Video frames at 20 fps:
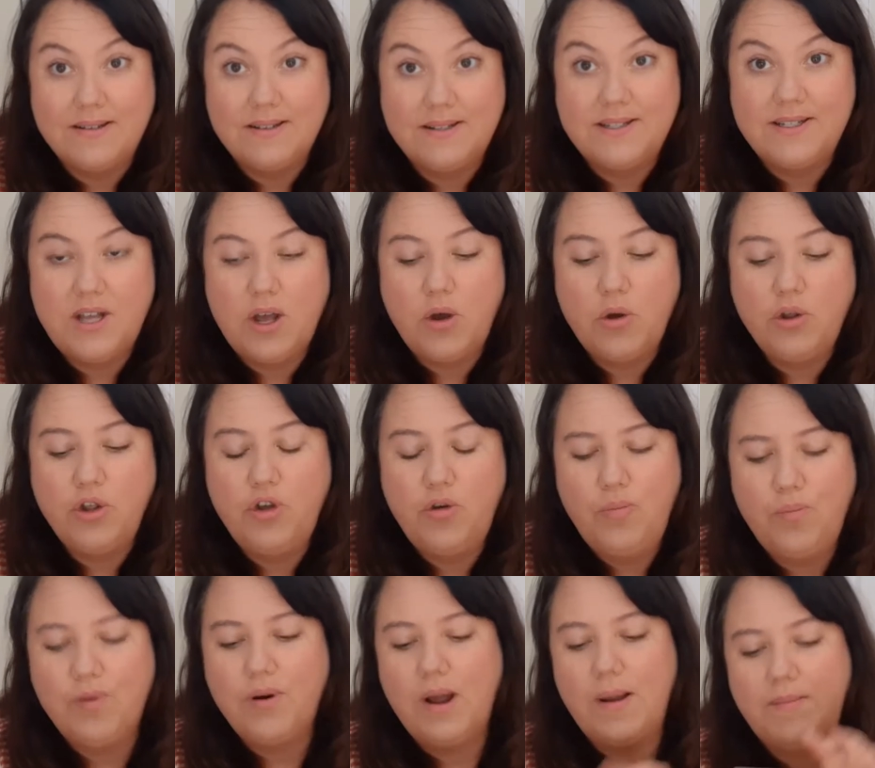So
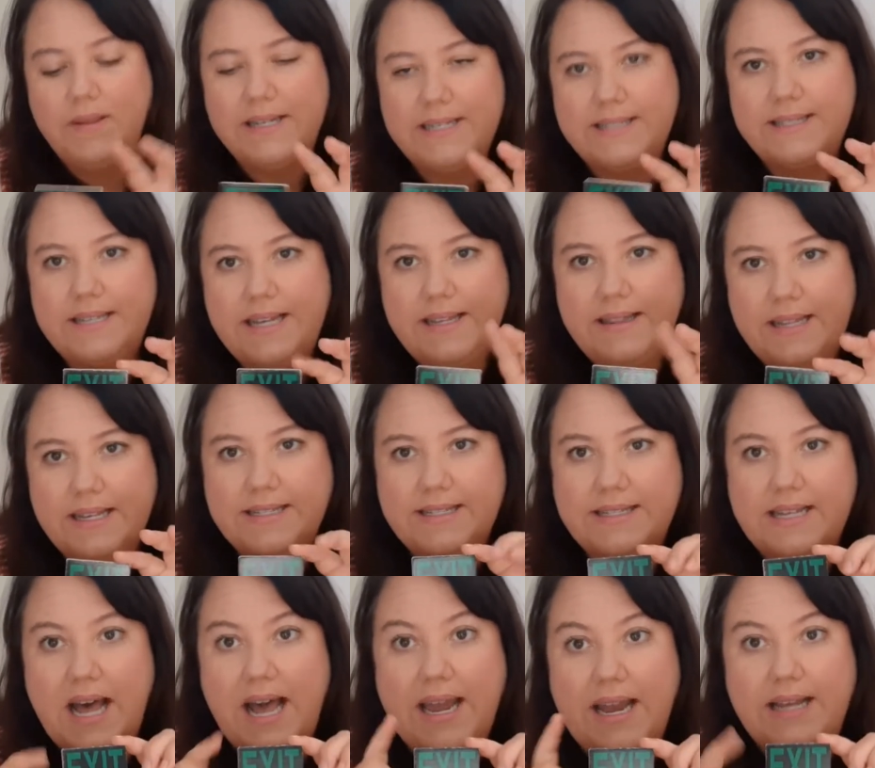you've probably seen this
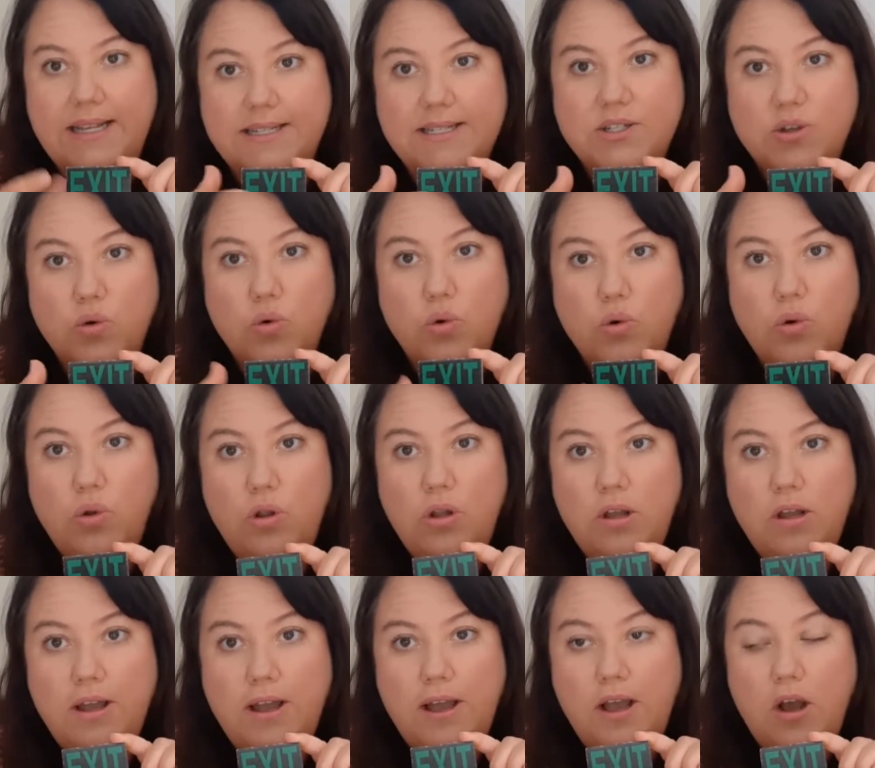sign at
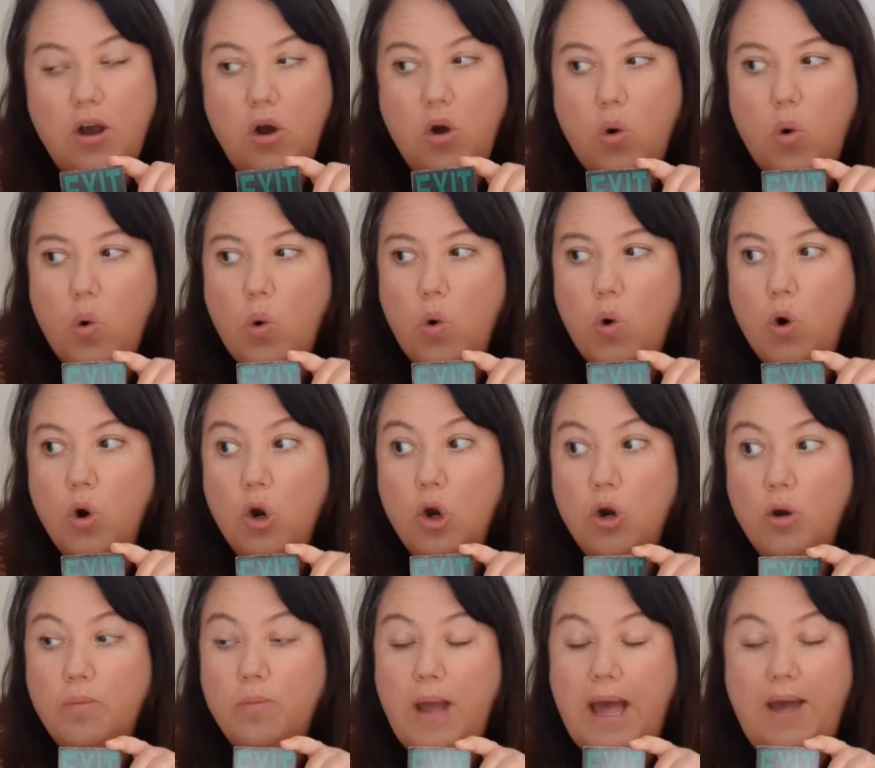school
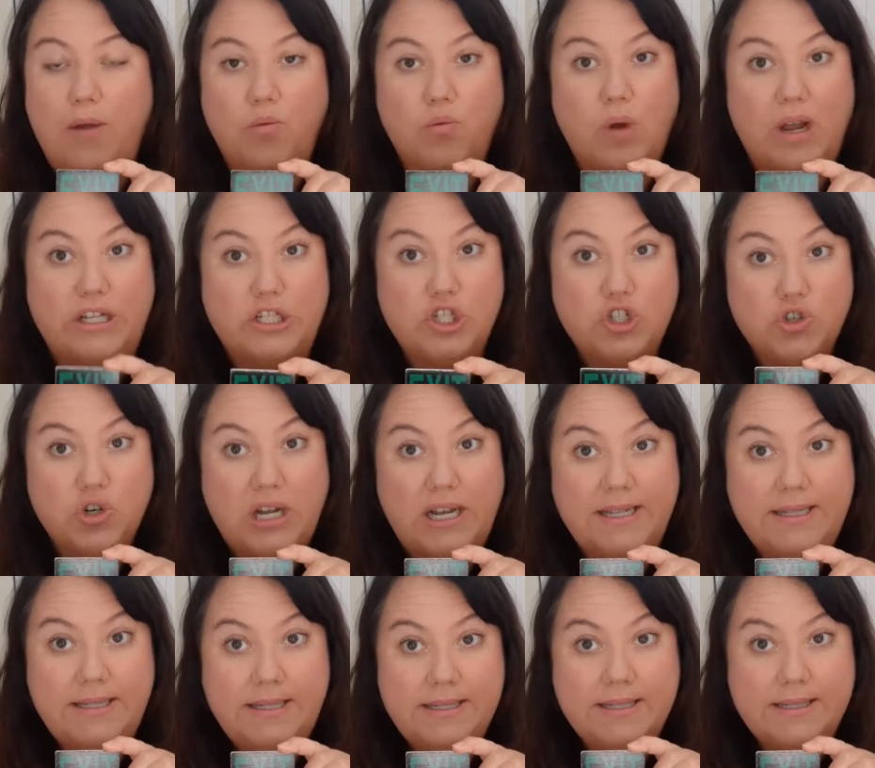or at
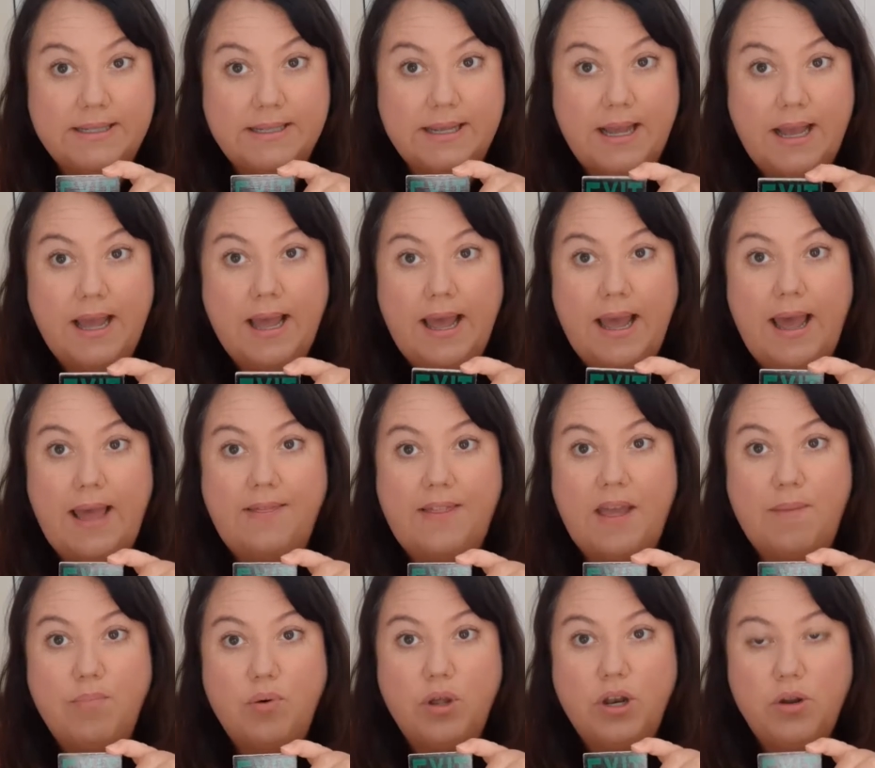restaurants, and
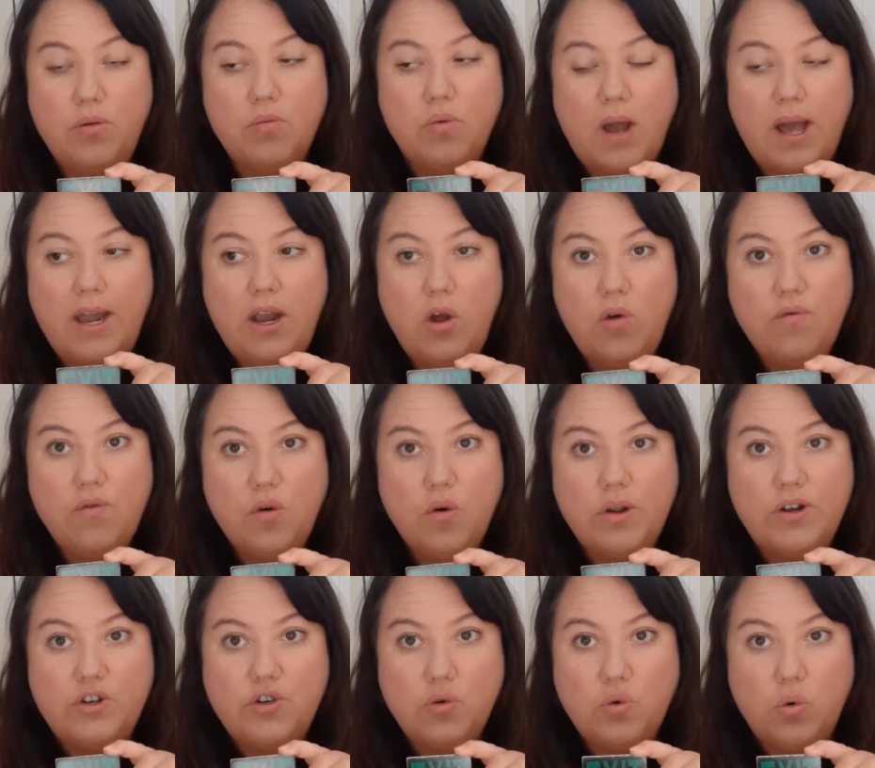they put it right over
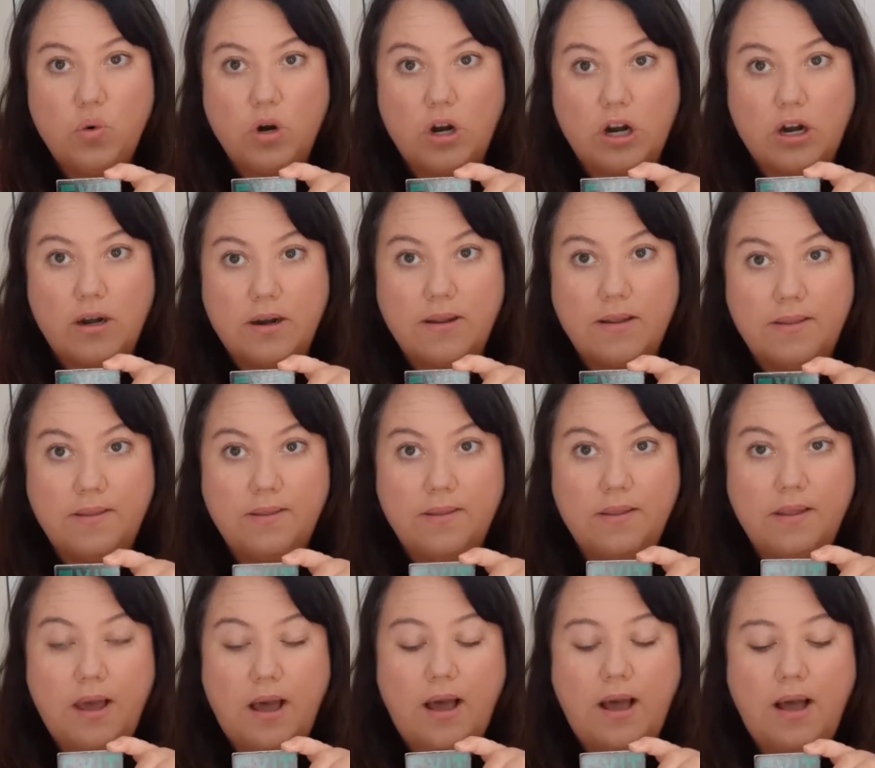a door.
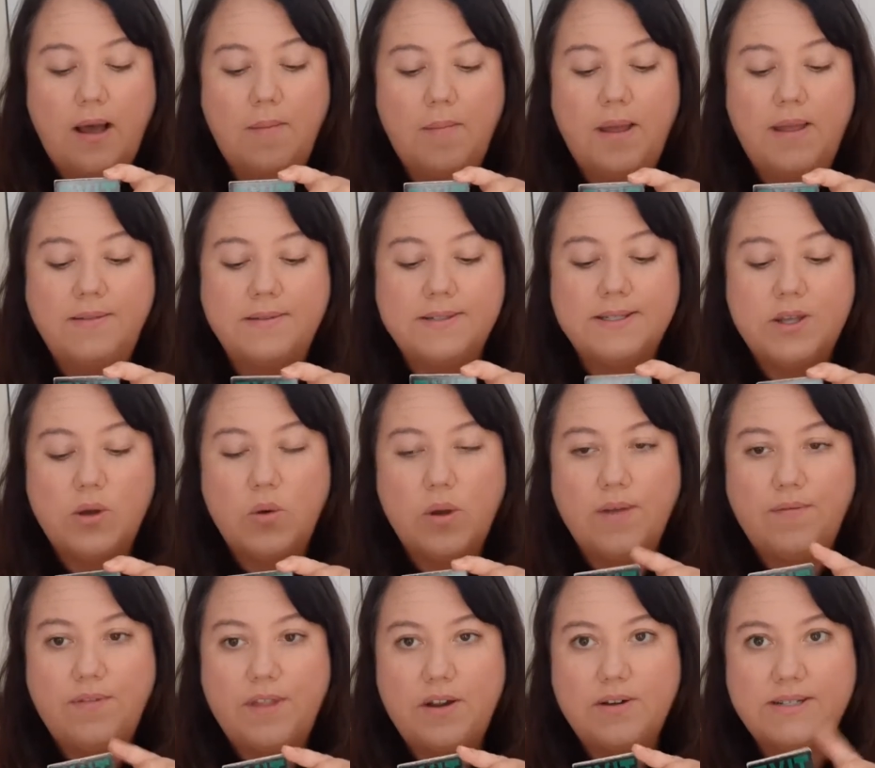And so
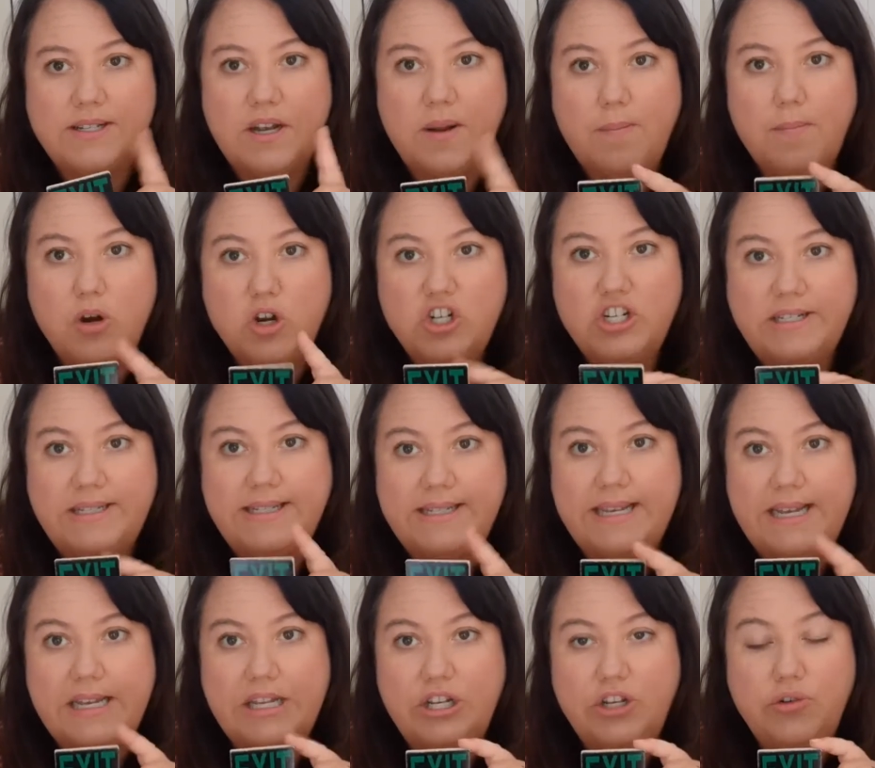if there's an
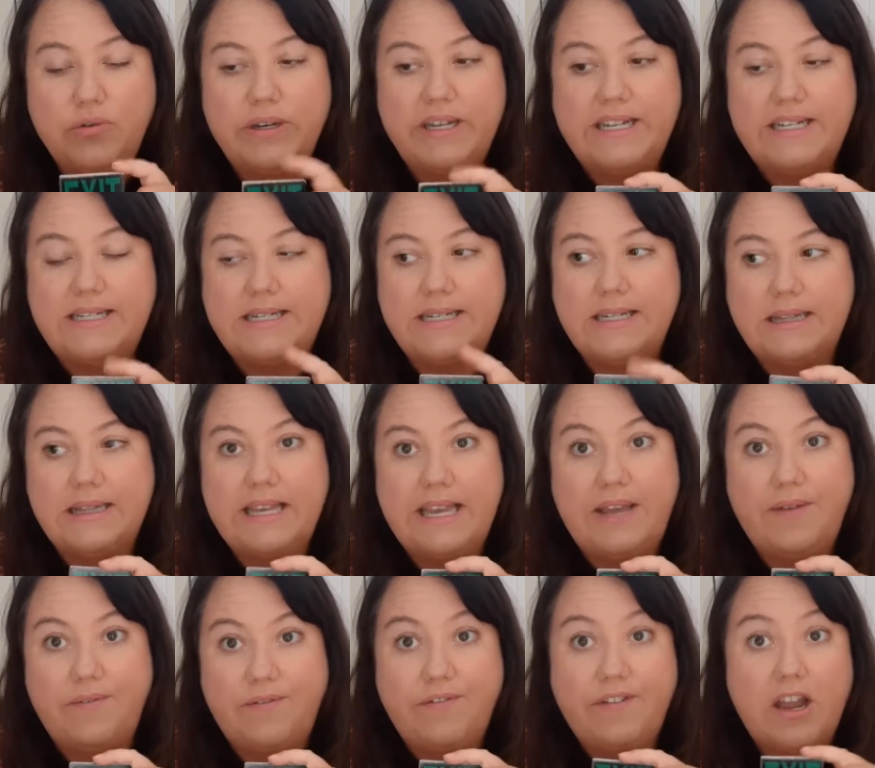emergency and you need to
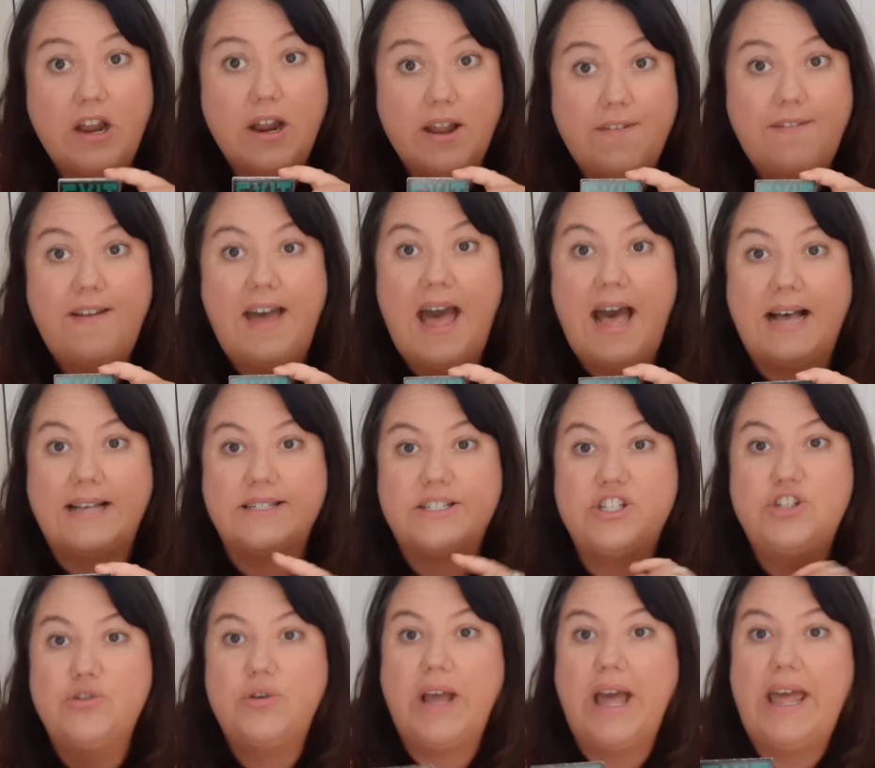leave very
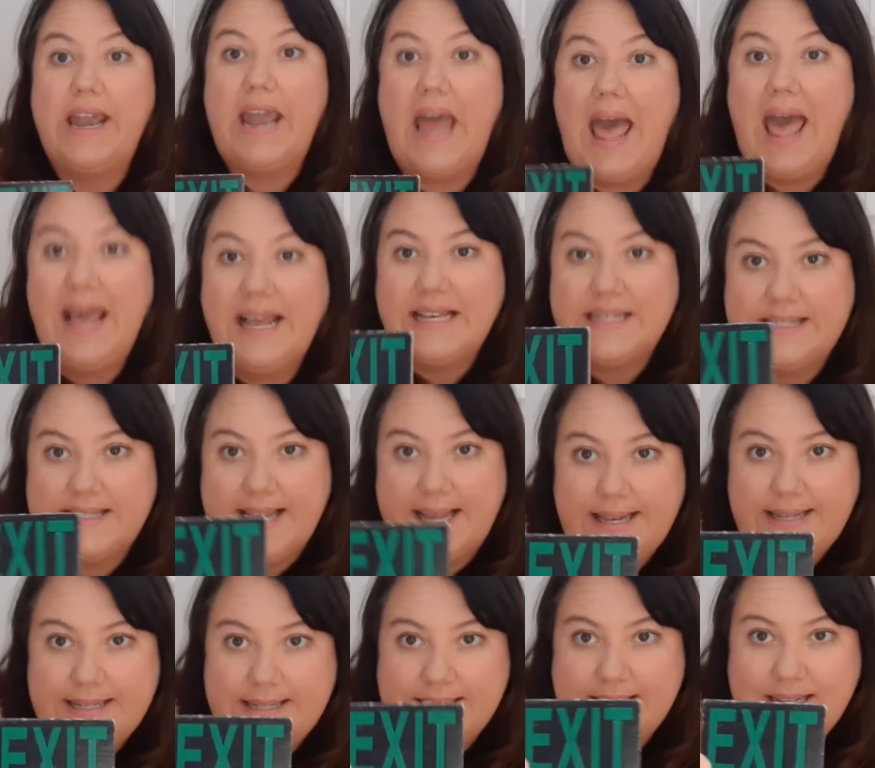fast, you can
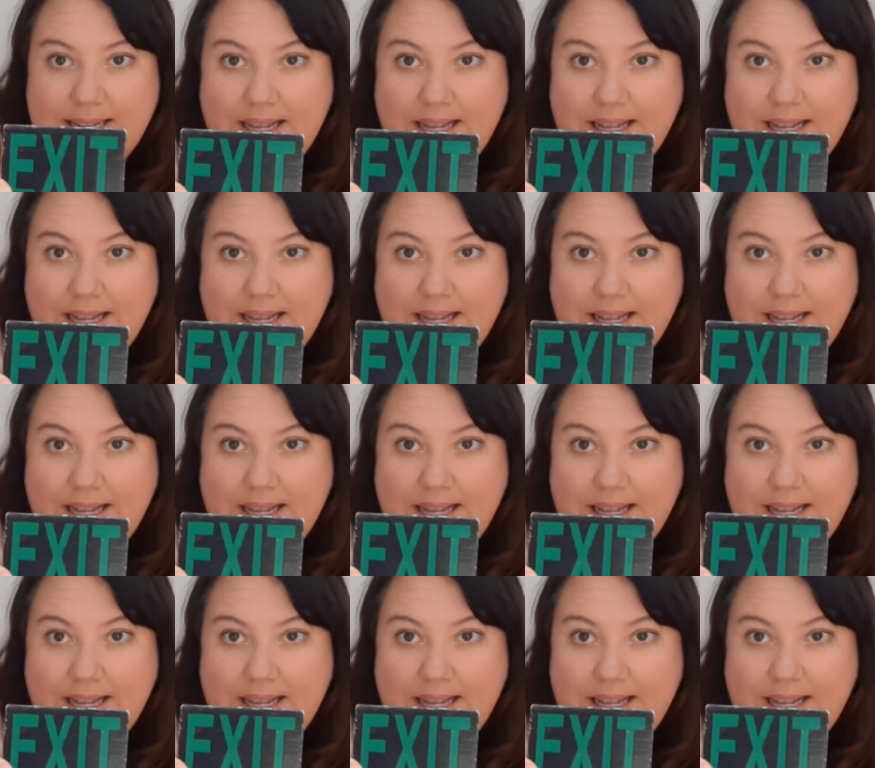exit